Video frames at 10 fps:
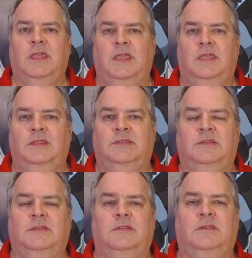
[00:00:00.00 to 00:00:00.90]

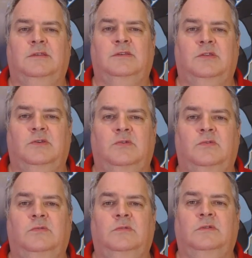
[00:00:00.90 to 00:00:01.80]
is
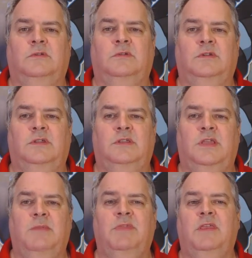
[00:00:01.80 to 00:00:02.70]
to keep